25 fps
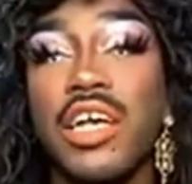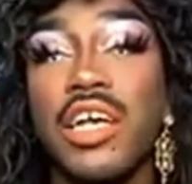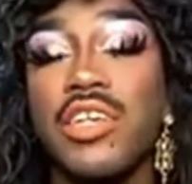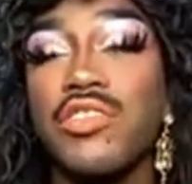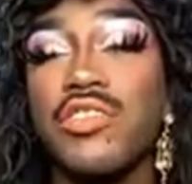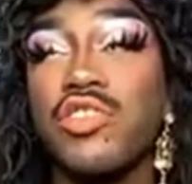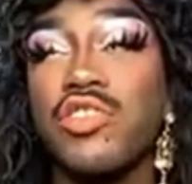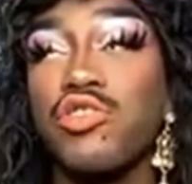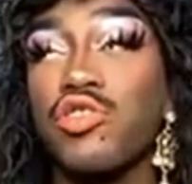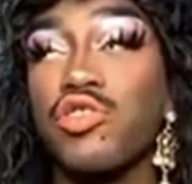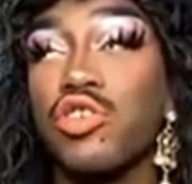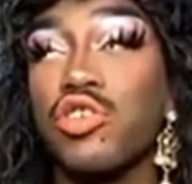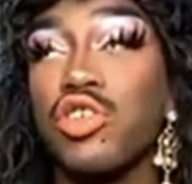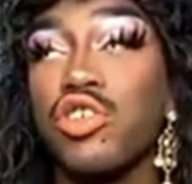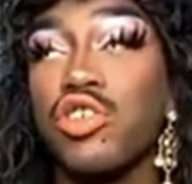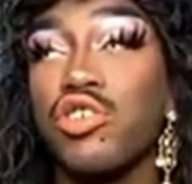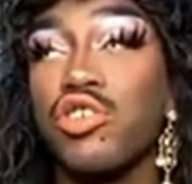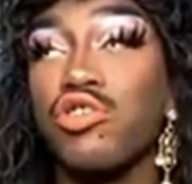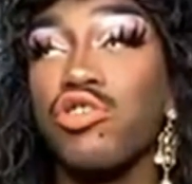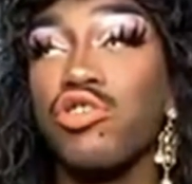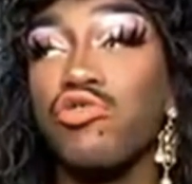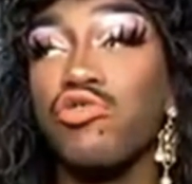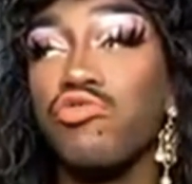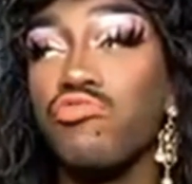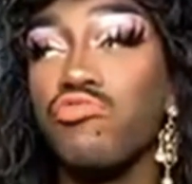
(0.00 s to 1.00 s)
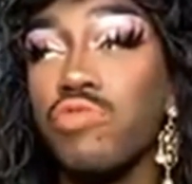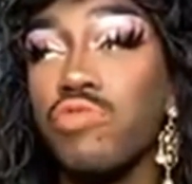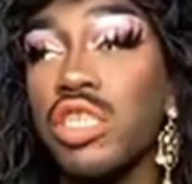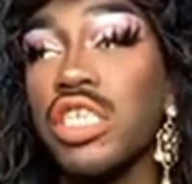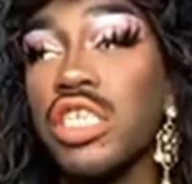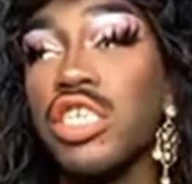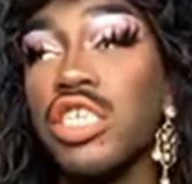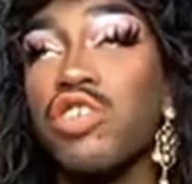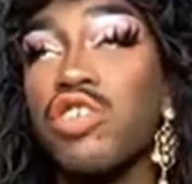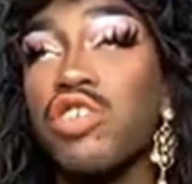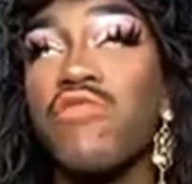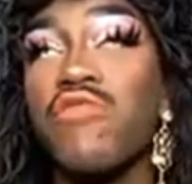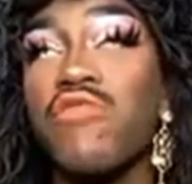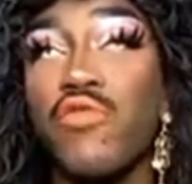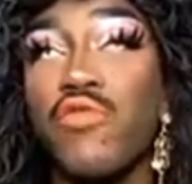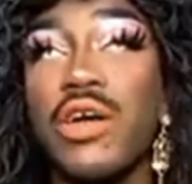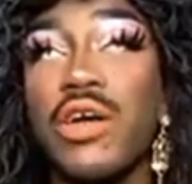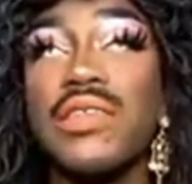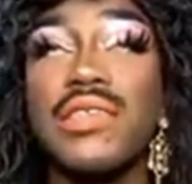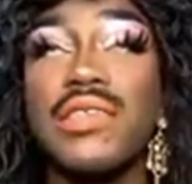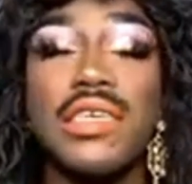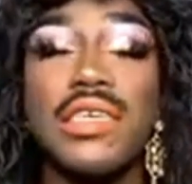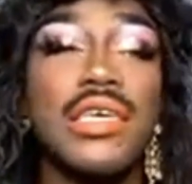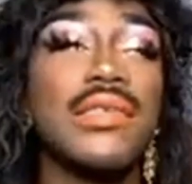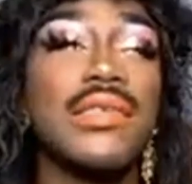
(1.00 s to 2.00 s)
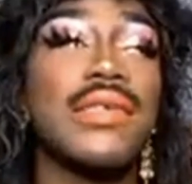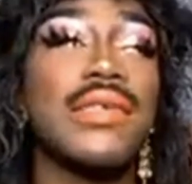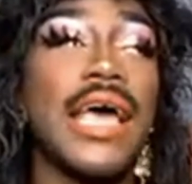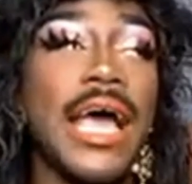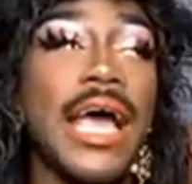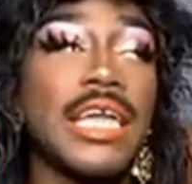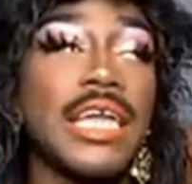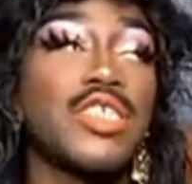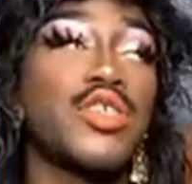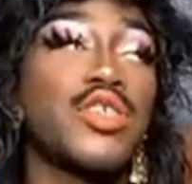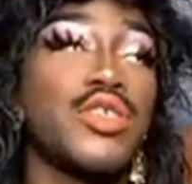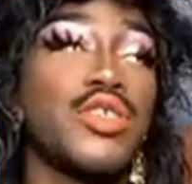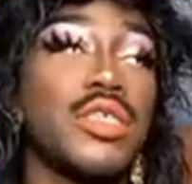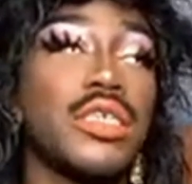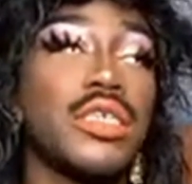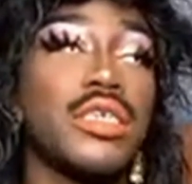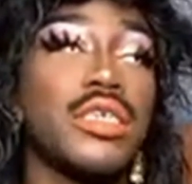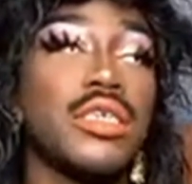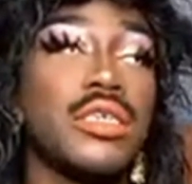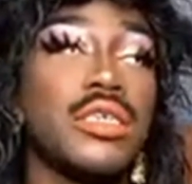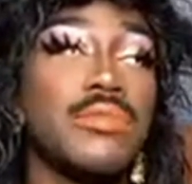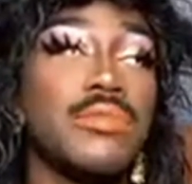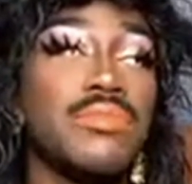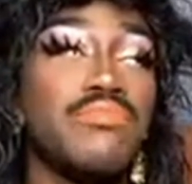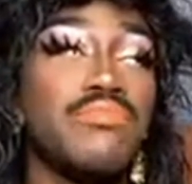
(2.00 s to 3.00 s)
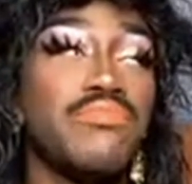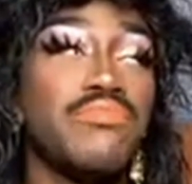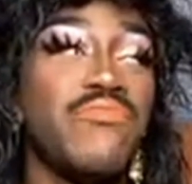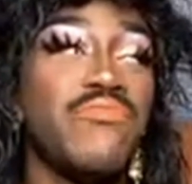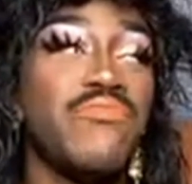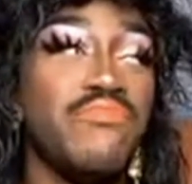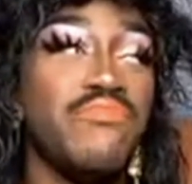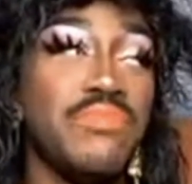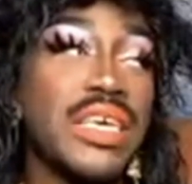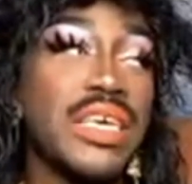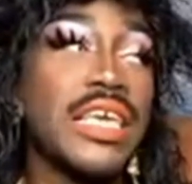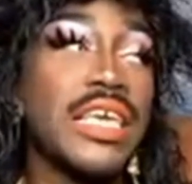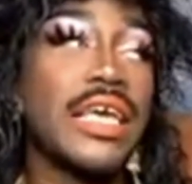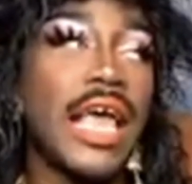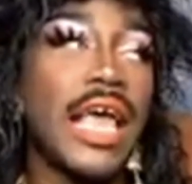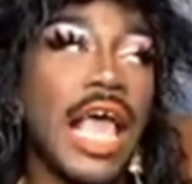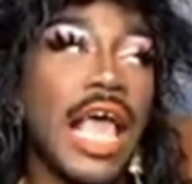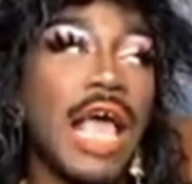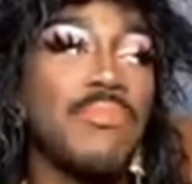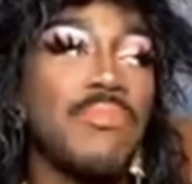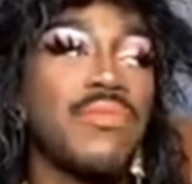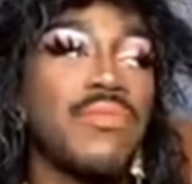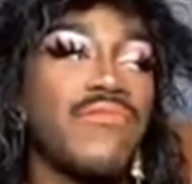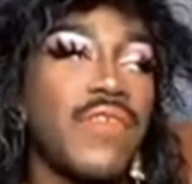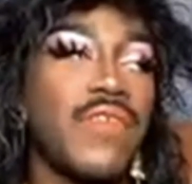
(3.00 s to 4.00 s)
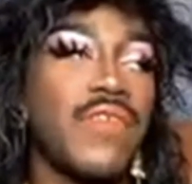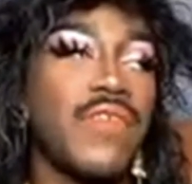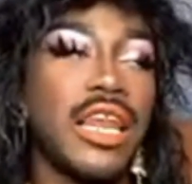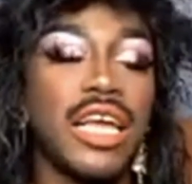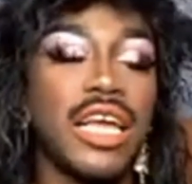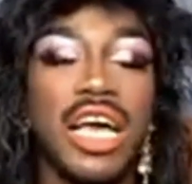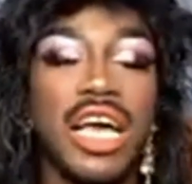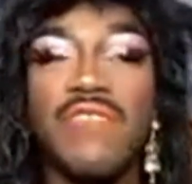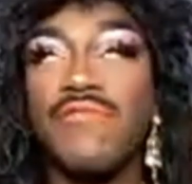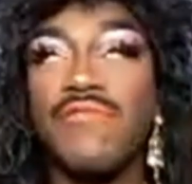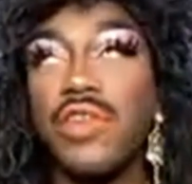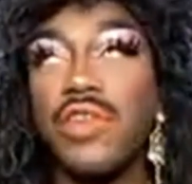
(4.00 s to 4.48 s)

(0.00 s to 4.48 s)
because your voice is actually being amplified.